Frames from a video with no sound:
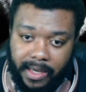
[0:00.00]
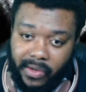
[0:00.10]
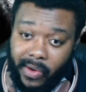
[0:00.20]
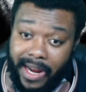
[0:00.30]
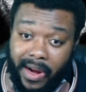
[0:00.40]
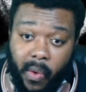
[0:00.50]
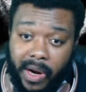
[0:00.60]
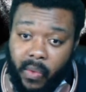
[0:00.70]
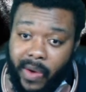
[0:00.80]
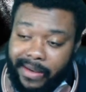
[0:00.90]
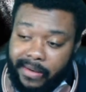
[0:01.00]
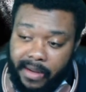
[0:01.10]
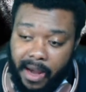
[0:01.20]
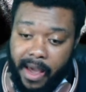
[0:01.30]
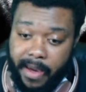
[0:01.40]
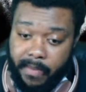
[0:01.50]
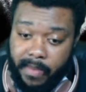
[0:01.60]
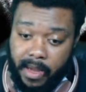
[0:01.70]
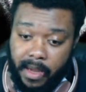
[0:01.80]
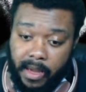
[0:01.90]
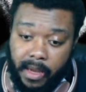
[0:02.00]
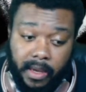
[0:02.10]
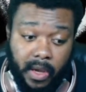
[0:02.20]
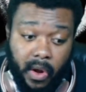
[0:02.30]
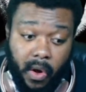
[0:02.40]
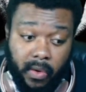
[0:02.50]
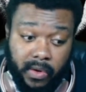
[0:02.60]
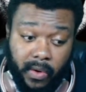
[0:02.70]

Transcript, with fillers: So they don't want to waste time, you know.